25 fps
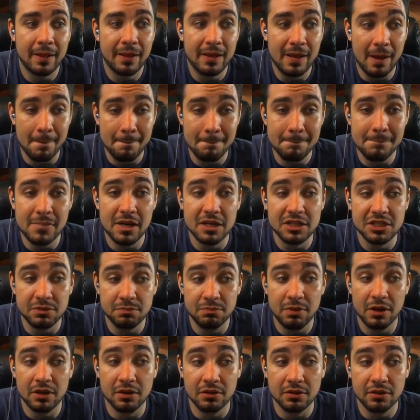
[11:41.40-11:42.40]
get much
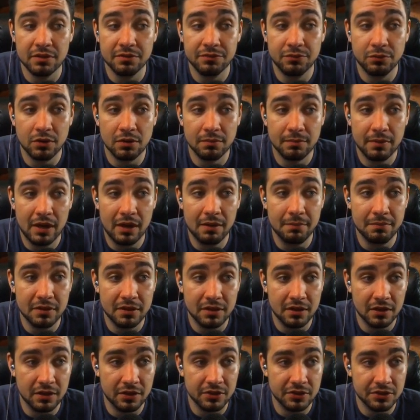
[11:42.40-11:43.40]
better in the format
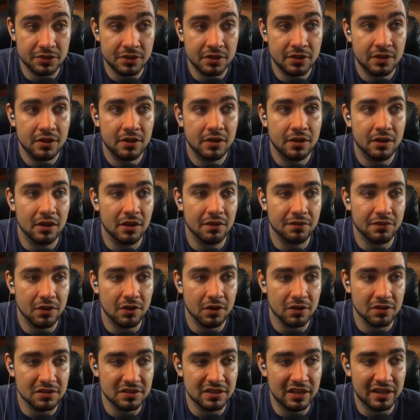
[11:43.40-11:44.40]
because of
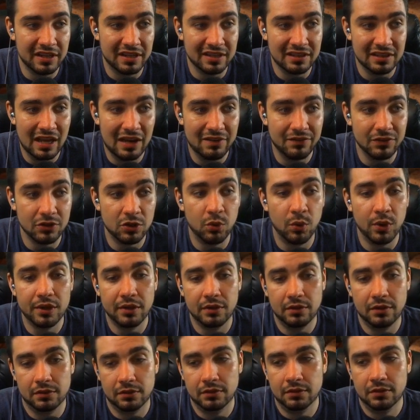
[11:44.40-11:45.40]
cards like Lava
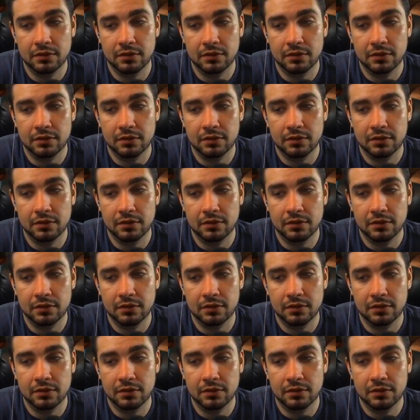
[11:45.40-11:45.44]
Coil